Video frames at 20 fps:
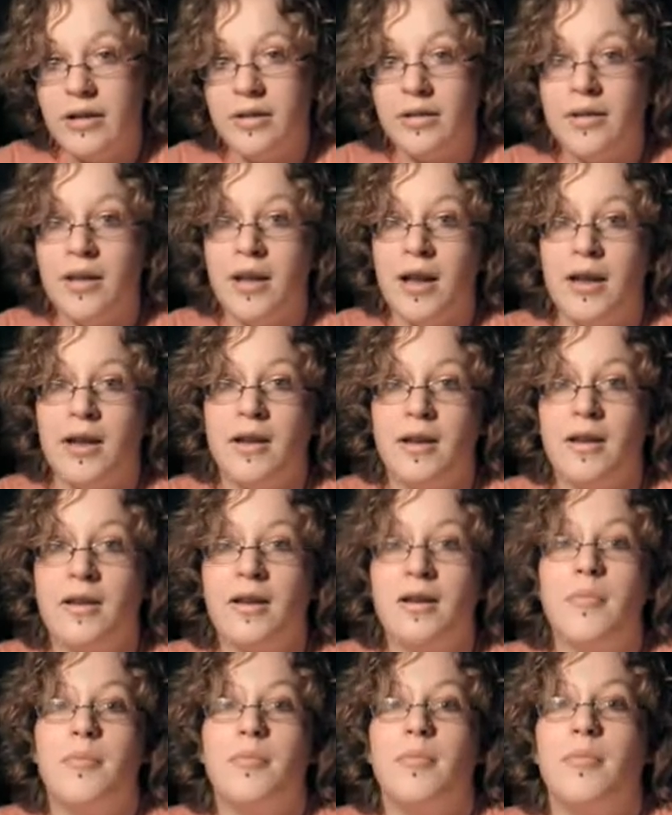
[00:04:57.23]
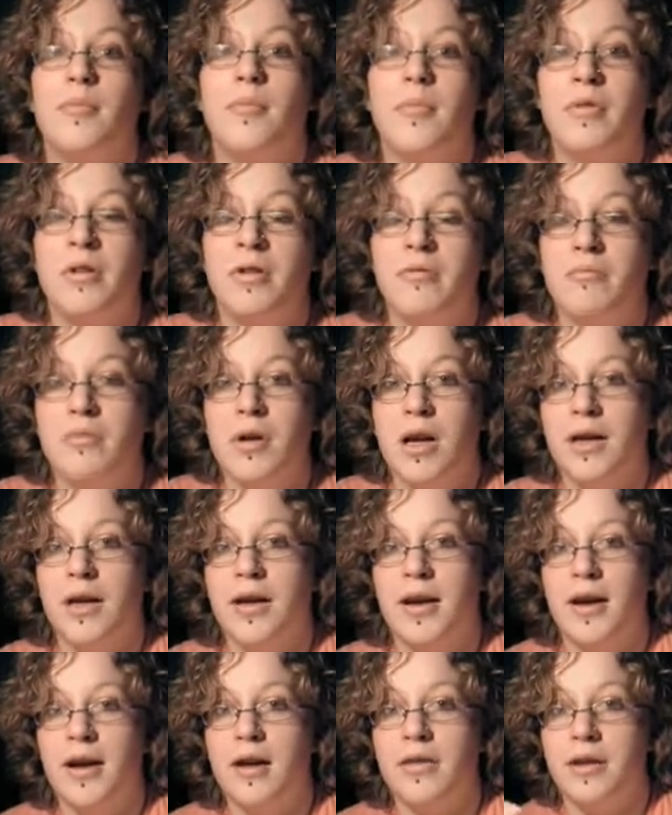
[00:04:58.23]
And like, my
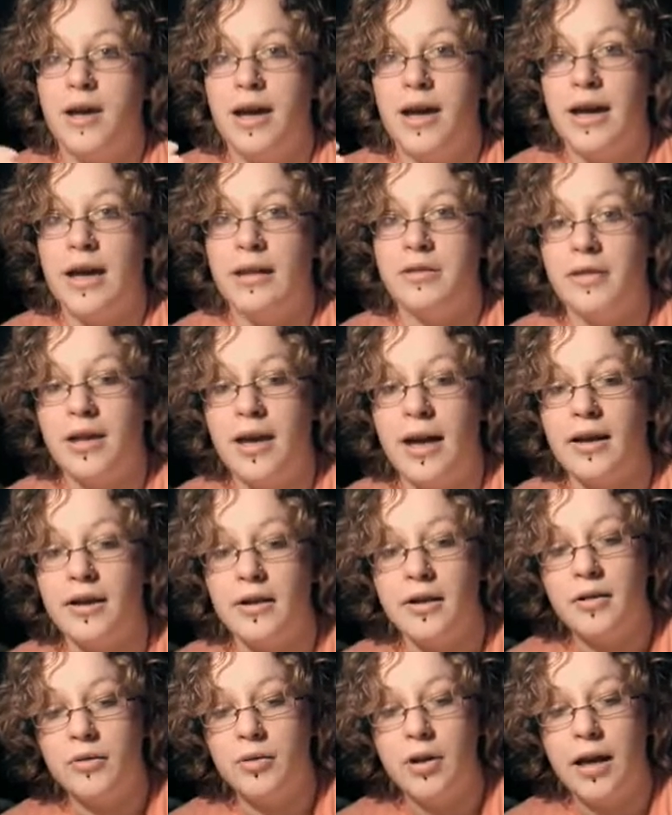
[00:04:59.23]
car that I had then